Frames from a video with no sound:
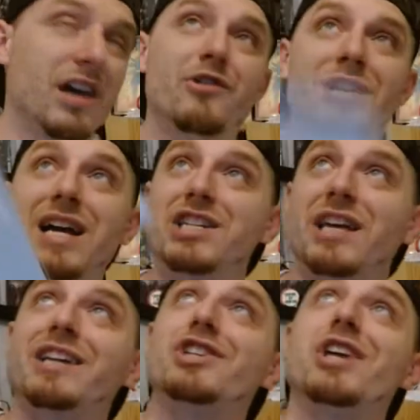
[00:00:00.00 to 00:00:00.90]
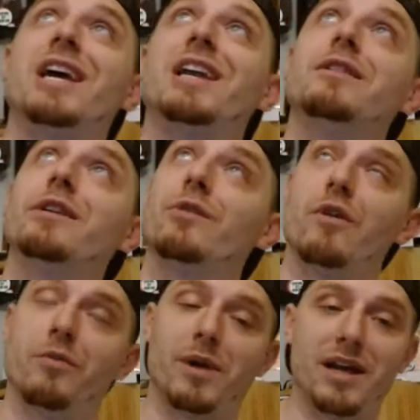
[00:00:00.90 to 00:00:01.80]
There's actually like a chandelier
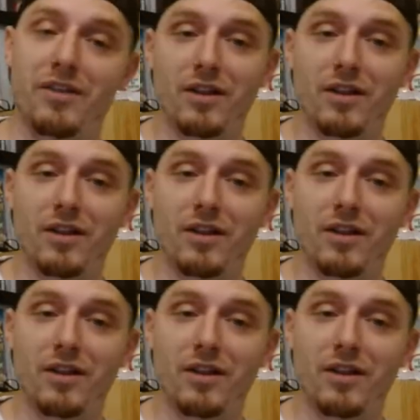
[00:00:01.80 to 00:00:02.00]
over my head.